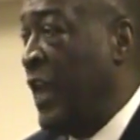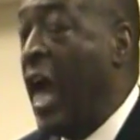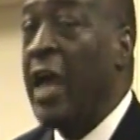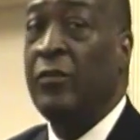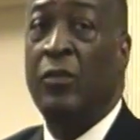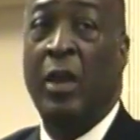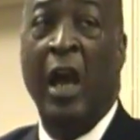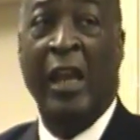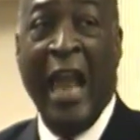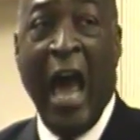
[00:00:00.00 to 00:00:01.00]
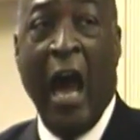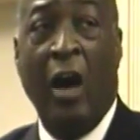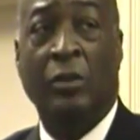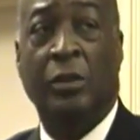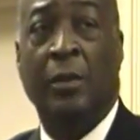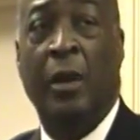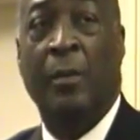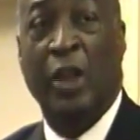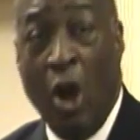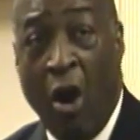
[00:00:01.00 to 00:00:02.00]
that
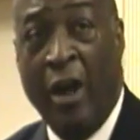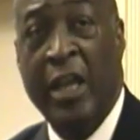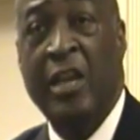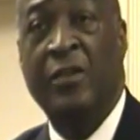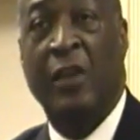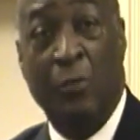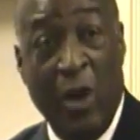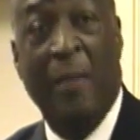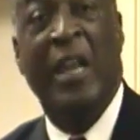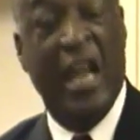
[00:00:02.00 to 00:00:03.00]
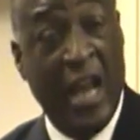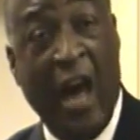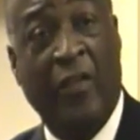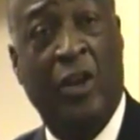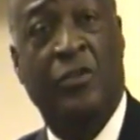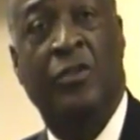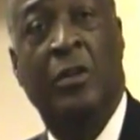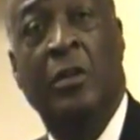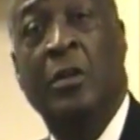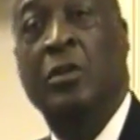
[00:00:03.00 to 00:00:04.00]
allowed minorities and women and
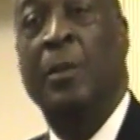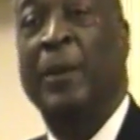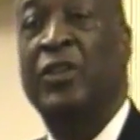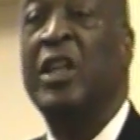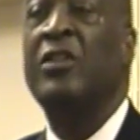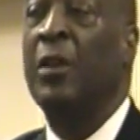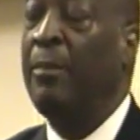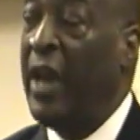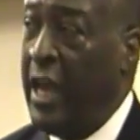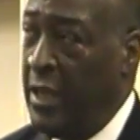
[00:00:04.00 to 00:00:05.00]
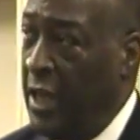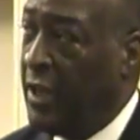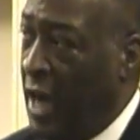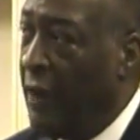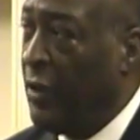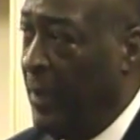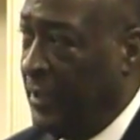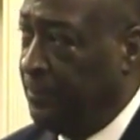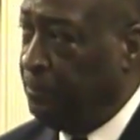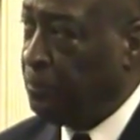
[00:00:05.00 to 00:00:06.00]
others to participate in
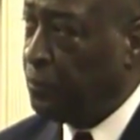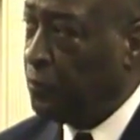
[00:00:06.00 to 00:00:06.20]
government